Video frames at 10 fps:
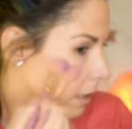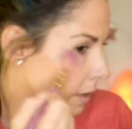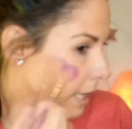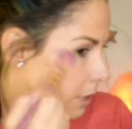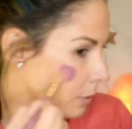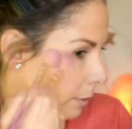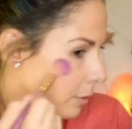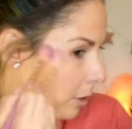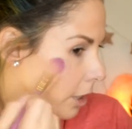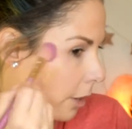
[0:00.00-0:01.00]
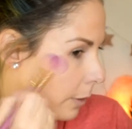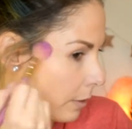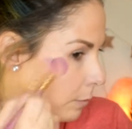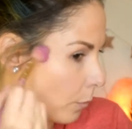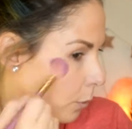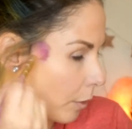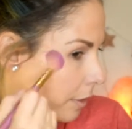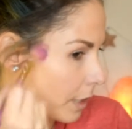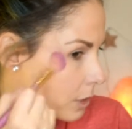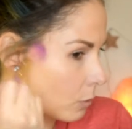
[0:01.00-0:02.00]
And that's what I'm going for.
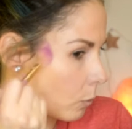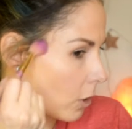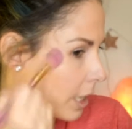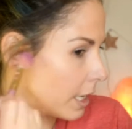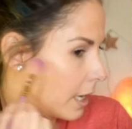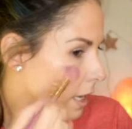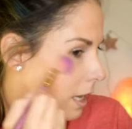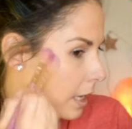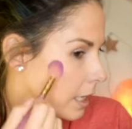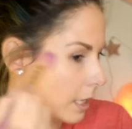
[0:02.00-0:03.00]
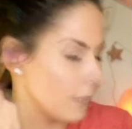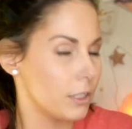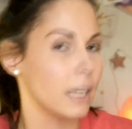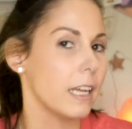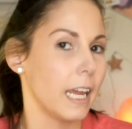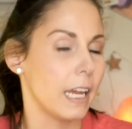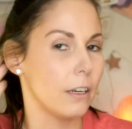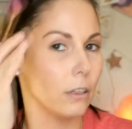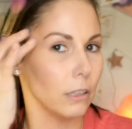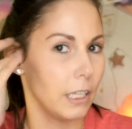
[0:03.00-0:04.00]
This one gives a
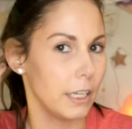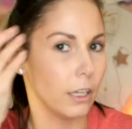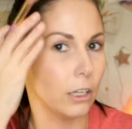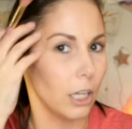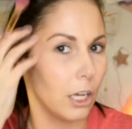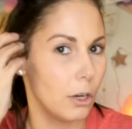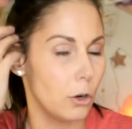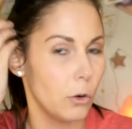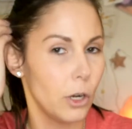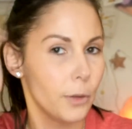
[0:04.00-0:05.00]
candlelit glow.